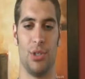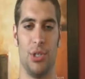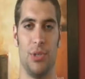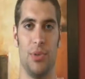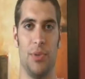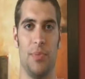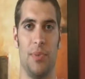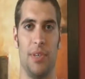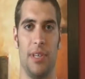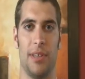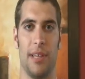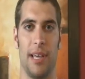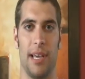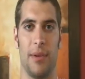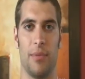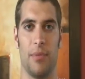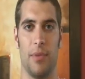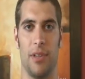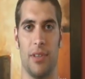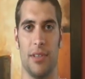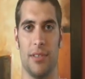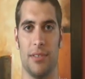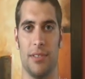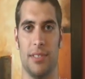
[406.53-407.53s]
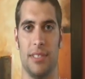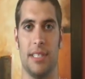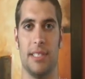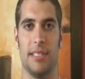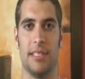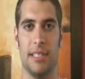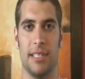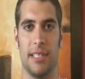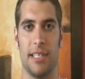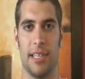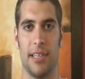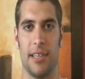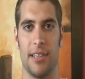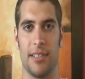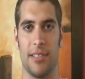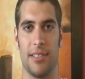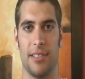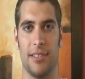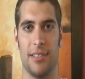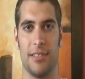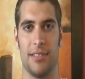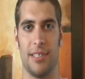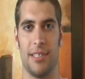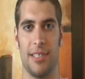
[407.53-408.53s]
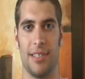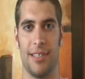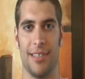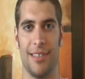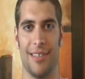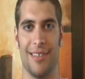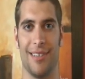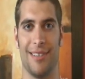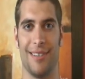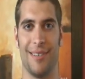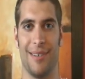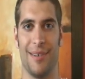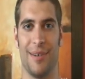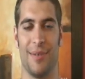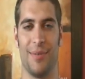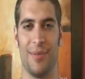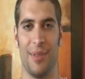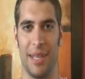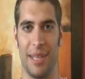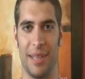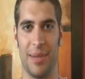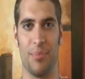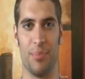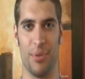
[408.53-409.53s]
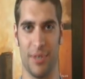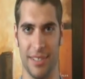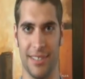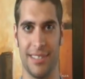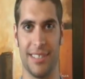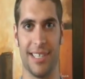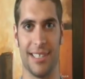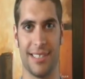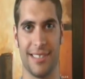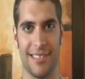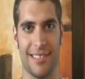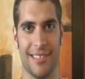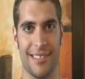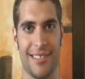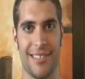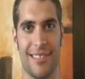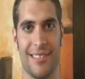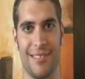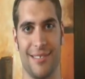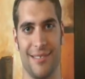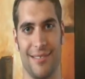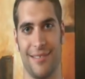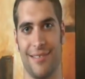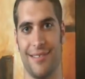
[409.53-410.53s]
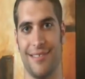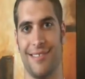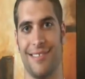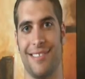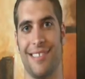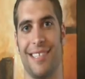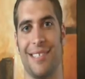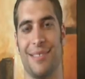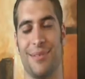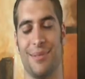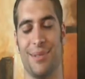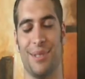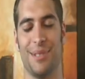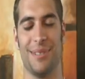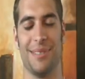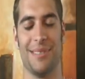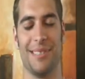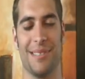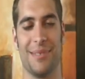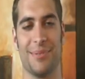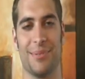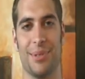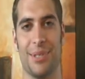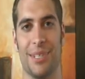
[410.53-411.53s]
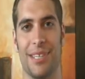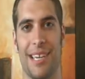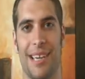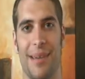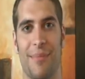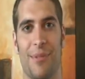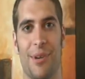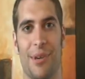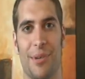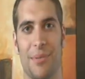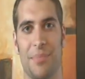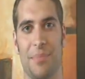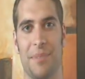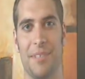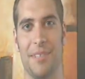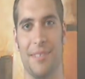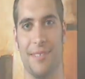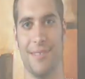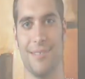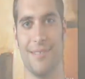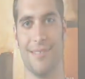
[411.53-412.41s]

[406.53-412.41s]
she would be like one of those Disney characters that are like the princesses. That's what Cambria would be.